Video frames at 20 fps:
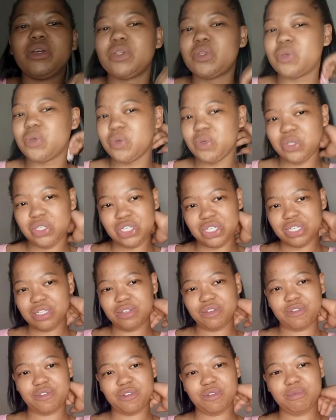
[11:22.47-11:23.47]
too chill
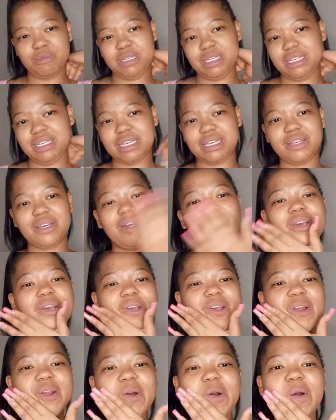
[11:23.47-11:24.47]
for me,
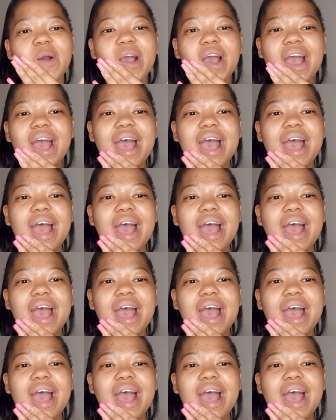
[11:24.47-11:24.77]
you know?